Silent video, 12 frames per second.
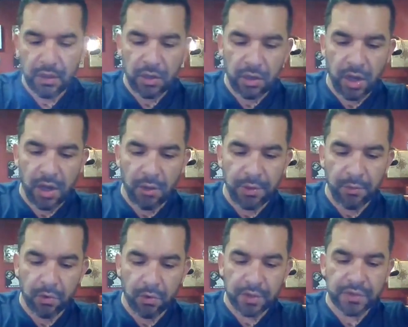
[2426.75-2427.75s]
You know how we
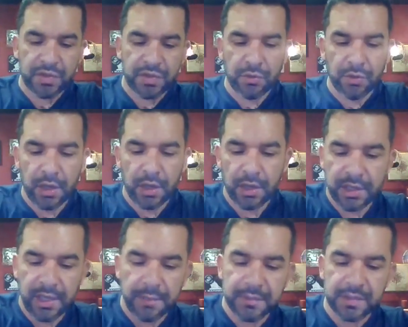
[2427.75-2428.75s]
work to
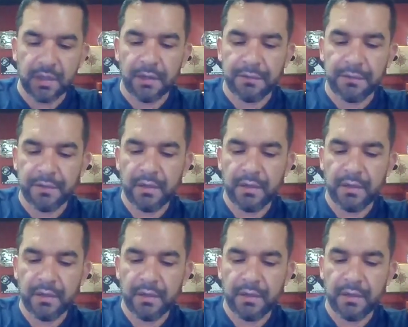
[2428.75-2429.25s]
keep stuff